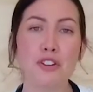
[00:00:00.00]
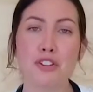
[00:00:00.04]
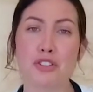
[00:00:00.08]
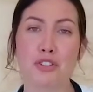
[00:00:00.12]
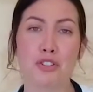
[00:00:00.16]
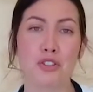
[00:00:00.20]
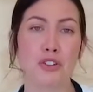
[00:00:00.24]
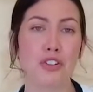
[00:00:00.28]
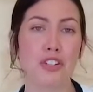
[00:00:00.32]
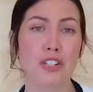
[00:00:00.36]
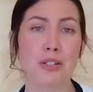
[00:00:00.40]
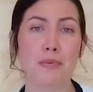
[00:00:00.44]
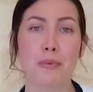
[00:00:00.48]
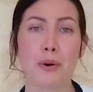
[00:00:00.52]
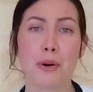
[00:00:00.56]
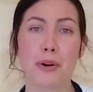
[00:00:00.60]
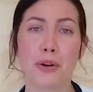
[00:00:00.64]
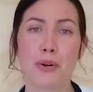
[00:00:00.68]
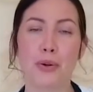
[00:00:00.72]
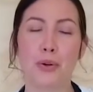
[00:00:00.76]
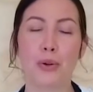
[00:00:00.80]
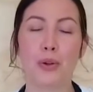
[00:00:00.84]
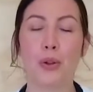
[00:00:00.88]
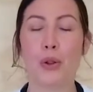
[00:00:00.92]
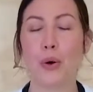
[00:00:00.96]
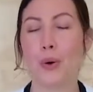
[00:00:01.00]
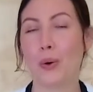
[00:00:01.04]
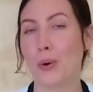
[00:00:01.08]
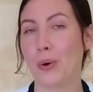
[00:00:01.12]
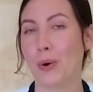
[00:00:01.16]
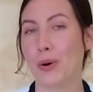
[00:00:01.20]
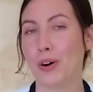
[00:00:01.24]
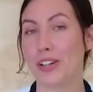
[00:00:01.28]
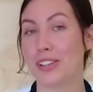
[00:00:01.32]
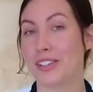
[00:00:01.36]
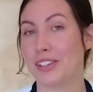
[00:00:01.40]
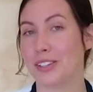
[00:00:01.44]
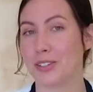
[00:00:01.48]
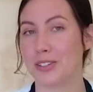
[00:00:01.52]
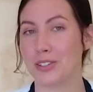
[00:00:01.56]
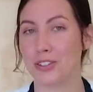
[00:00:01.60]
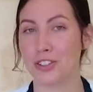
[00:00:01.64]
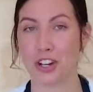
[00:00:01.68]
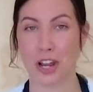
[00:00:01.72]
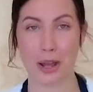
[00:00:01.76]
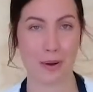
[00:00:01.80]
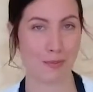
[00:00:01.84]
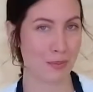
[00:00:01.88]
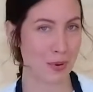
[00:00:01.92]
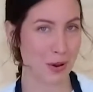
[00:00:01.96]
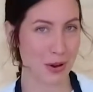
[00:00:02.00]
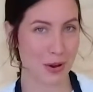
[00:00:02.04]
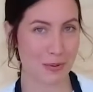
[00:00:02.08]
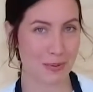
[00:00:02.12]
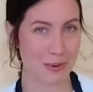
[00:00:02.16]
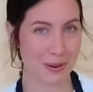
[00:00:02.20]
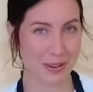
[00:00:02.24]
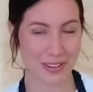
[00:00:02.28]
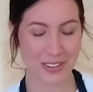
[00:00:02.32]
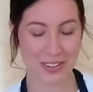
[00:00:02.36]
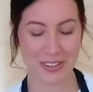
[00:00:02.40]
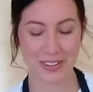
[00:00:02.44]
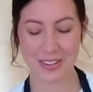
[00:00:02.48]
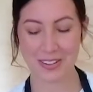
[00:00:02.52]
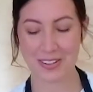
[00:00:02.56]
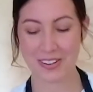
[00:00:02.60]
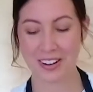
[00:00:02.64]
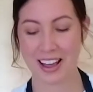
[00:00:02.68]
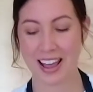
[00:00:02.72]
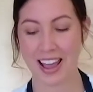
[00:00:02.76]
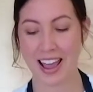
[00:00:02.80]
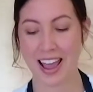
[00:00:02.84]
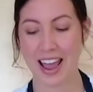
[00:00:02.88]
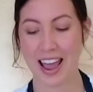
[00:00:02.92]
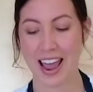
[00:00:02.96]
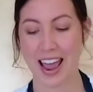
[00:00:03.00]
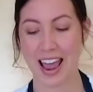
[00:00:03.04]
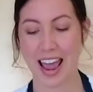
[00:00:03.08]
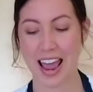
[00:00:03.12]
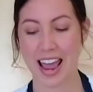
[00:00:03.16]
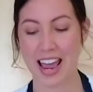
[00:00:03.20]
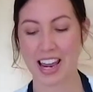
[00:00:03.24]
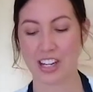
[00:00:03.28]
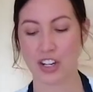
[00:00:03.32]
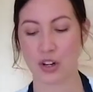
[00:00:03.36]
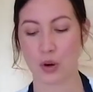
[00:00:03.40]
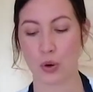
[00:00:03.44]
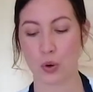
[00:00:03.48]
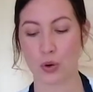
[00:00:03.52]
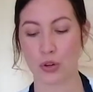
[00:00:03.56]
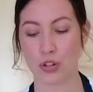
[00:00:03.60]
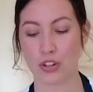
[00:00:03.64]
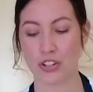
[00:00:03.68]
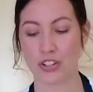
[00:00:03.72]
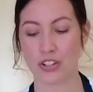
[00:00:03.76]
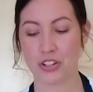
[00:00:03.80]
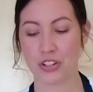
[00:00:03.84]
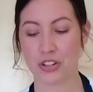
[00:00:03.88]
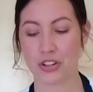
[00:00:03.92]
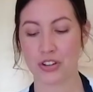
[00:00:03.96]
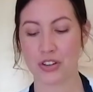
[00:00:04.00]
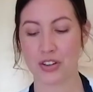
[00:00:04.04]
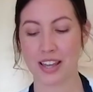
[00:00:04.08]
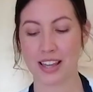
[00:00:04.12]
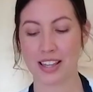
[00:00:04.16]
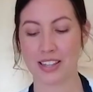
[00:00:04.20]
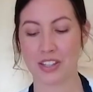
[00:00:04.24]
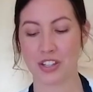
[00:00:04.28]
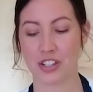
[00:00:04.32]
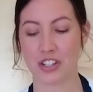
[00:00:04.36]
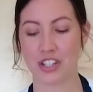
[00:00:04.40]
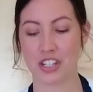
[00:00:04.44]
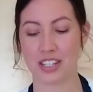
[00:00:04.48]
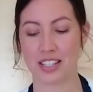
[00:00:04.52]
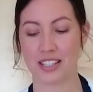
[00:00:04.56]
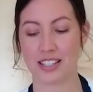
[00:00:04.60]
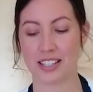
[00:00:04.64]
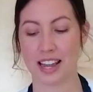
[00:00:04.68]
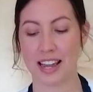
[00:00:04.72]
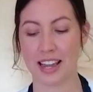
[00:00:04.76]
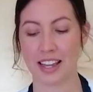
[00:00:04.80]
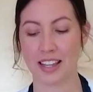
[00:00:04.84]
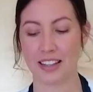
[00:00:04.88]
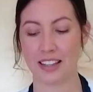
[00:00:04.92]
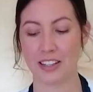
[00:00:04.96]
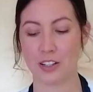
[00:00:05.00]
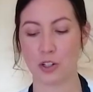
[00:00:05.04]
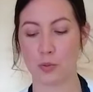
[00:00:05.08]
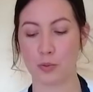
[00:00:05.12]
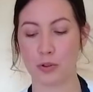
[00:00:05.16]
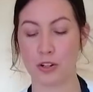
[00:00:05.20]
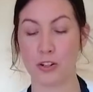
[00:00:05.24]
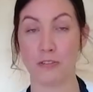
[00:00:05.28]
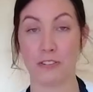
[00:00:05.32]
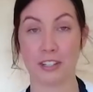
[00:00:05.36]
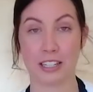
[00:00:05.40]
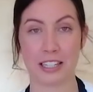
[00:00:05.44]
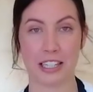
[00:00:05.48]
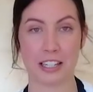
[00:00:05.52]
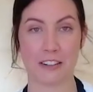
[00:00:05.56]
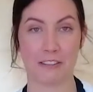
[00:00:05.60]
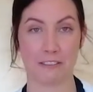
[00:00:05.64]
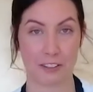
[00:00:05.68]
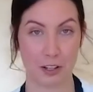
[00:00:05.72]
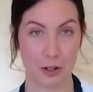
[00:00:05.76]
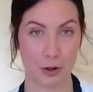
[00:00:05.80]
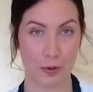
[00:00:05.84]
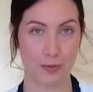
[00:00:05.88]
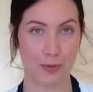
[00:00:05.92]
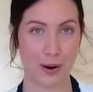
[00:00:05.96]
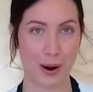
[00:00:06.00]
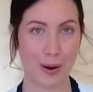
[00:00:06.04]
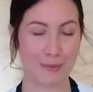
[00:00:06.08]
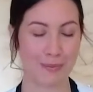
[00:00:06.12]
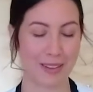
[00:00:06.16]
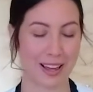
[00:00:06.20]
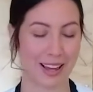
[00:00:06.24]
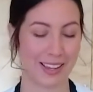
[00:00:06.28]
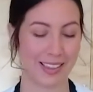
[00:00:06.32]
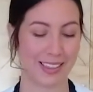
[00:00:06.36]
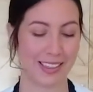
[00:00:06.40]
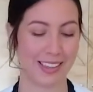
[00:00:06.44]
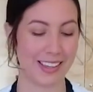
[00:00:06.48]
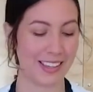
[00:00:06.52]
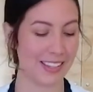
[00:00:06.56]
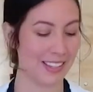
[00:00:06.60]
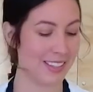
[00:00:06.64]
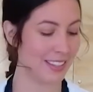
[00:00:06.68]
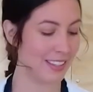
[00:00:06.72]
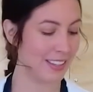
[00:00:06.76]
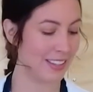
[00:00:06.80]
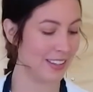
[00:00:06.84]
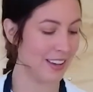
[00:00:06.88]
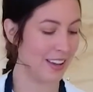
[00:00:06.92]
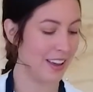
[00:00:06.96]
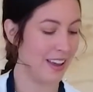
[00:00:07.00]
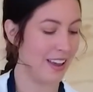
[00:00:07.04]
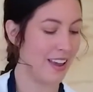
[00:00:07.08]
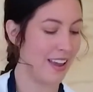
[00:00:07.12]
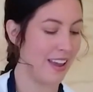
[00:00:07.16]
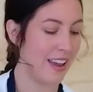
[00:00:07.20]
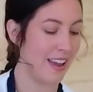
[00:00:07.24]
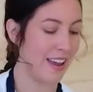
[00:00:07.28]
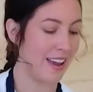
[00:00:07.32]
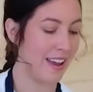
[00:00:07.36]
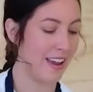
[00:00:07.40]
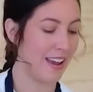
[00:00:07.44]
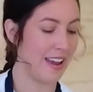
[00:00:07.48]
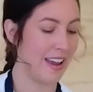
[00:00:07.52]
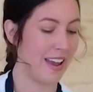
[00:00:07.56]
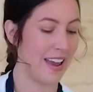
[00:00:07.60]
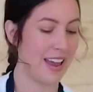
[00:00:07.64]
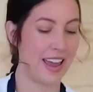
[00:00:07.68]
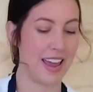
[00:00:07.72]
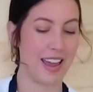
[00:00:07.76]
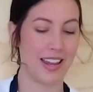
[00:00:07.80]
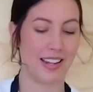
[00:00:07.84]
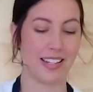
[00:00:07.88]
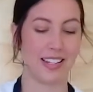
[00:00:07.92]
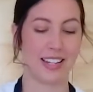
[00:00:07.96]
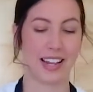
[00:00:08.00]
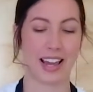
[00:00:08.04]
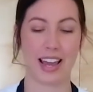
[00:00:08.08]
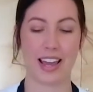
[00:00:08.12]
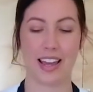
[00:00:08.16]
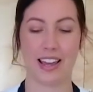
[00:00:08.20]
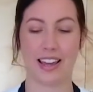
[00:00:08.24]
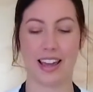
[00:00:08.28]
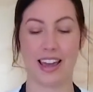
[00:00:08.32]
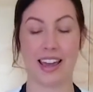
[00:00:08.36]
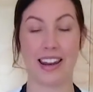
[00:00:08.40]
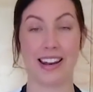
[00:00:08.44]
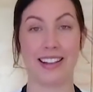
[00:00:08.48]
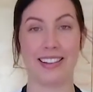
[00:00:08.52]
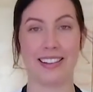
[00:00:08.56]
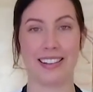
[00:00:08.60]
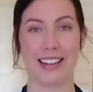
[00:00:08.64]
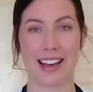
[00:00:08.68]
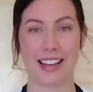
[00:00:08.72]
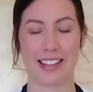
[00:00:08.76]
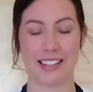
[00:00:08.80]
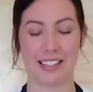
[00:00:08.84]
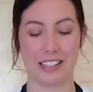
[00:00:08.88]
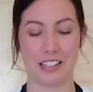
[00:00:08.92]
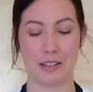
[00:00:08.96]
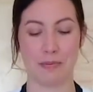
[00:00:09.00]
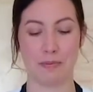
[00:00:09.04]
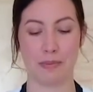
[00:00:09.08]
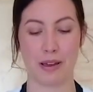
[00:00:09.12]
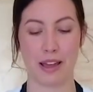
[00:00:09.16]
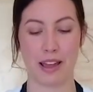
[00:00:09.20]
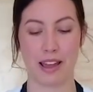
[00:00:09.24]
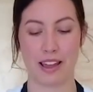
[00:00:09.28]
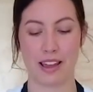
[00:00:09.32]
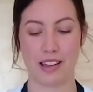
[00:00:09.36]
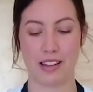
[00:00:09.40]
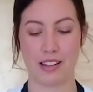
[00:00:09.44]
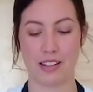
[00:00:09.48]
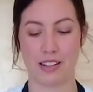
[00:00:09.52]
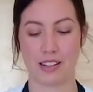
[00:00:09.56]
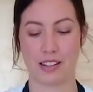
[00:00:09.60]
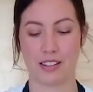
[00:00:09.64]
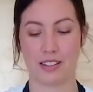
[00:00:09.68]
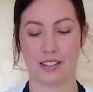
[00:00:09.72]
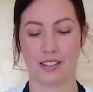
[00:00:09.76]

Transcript: sauce bottle or a little shampoo bottle, and all you do is you just take a little bit of clear film wrap like this and take an elastic band